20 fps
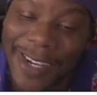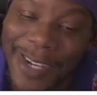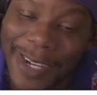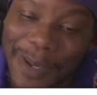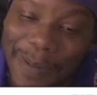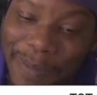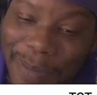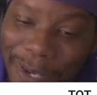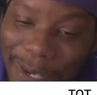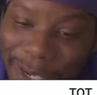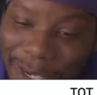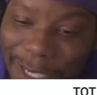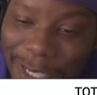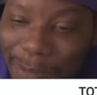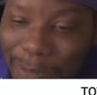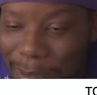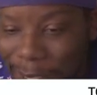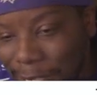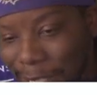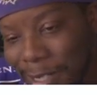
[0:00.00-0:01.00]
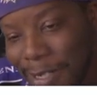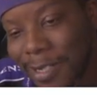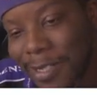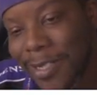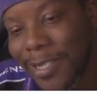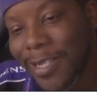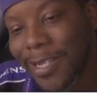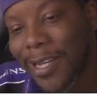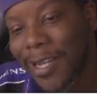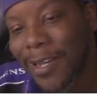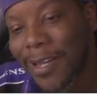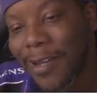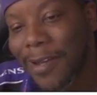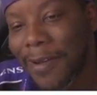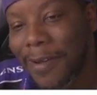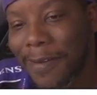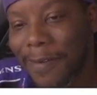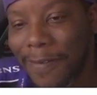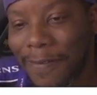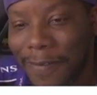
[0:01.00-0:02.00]
Marcus Peters,
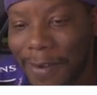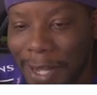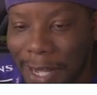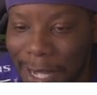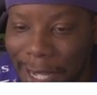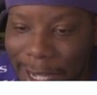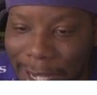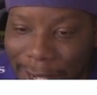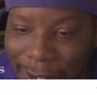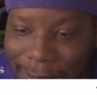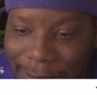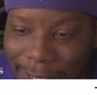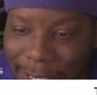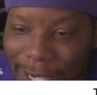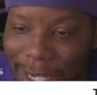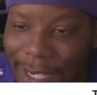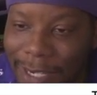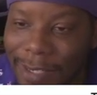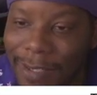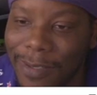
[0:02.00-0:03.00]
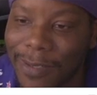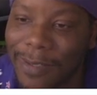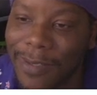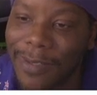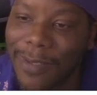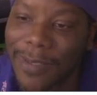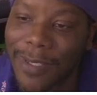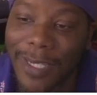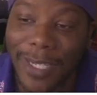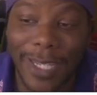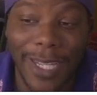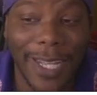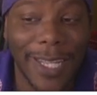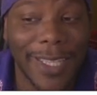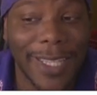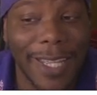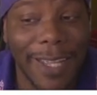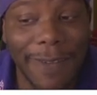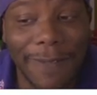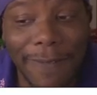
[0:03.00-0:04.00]
five tackles. He got
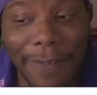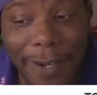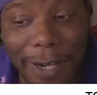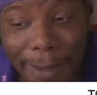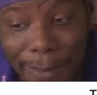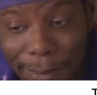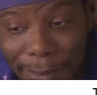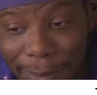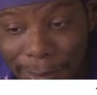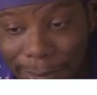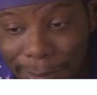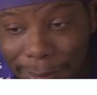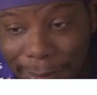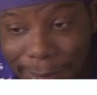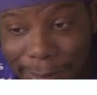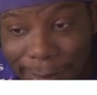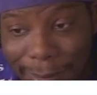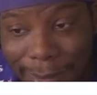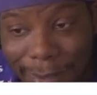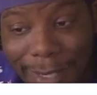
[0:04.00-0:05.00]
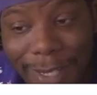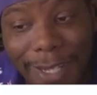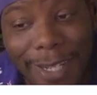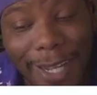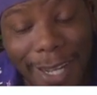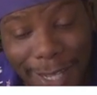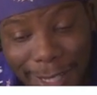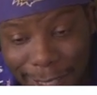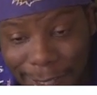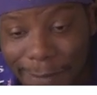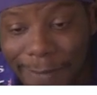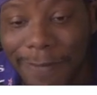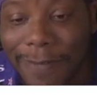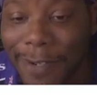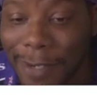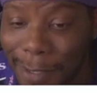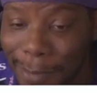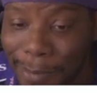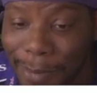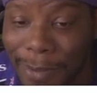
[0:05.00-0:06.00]
that fumble. He got the
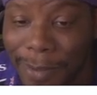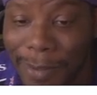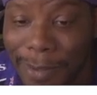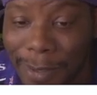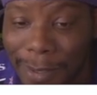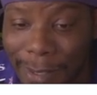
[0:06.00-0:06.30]
fumble.